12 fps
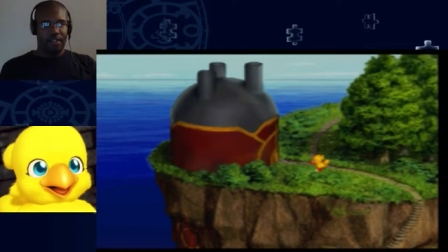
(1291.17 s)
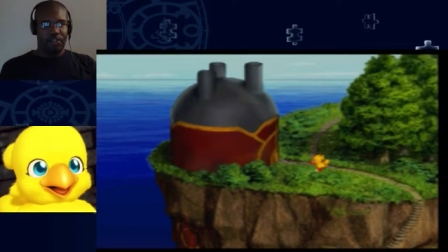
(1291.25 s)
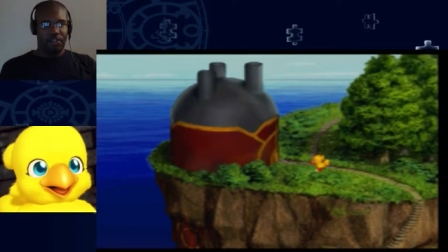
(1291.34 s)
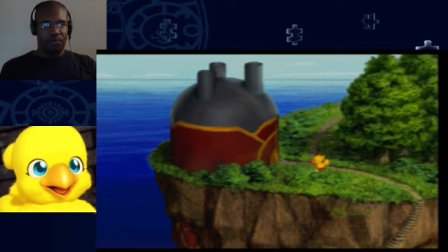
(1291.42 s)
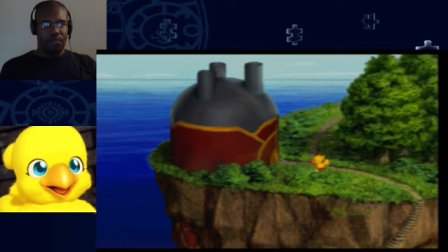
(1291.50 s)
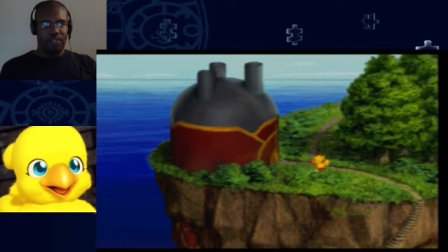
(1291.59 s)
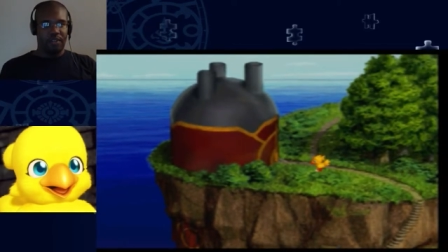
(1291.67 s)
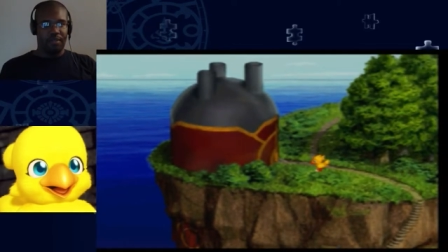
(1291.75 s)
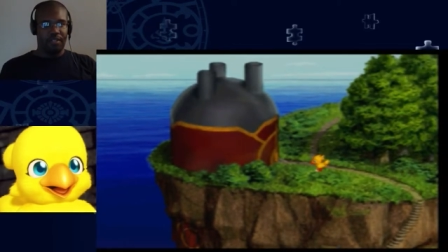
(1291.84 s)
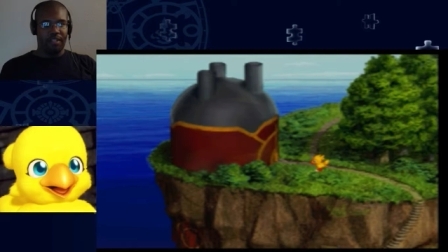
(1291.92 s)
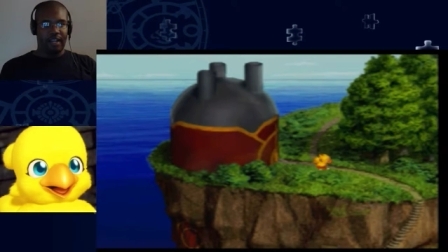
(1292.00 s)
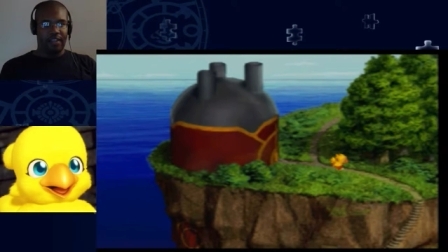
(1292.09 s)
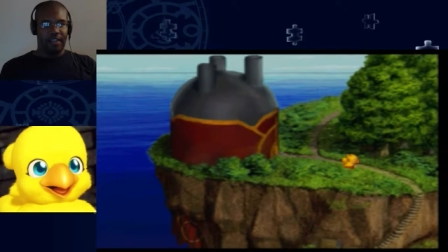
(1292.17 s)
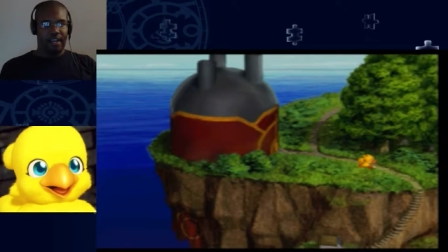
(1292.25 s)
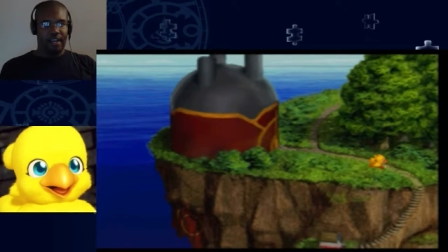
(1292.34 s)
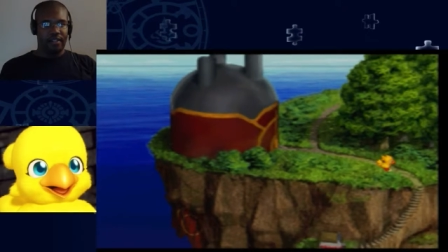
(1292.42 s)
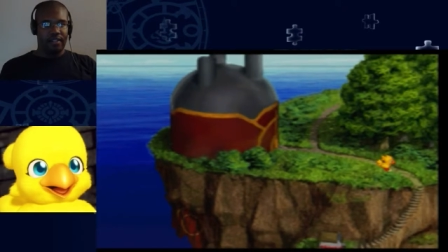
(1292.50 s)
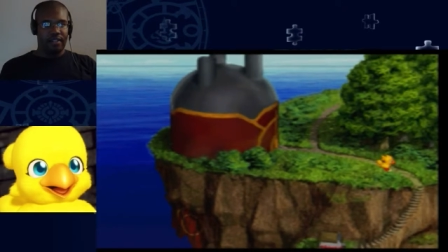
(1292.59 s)
do something like
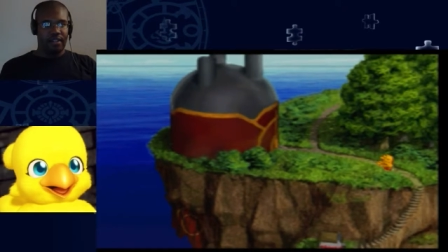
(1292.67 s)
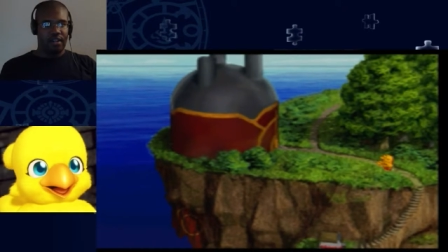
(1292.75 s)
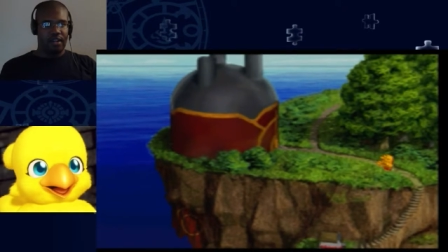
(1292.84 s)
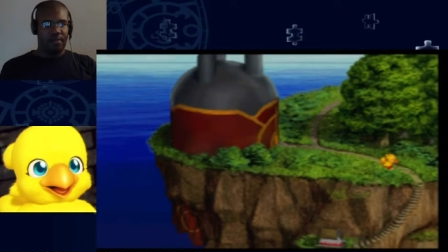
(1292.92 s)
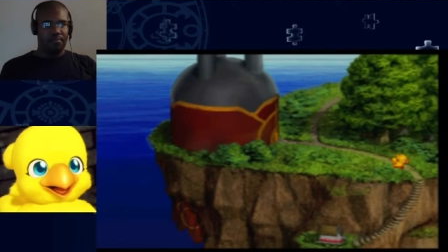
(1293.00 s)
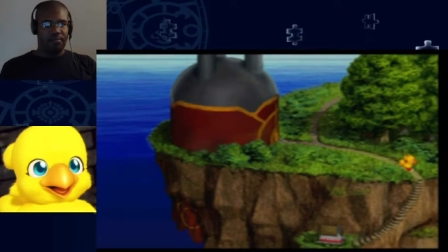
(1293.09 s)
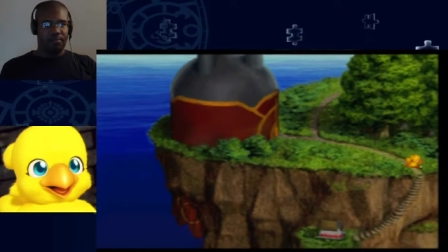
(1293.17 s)
that. Um,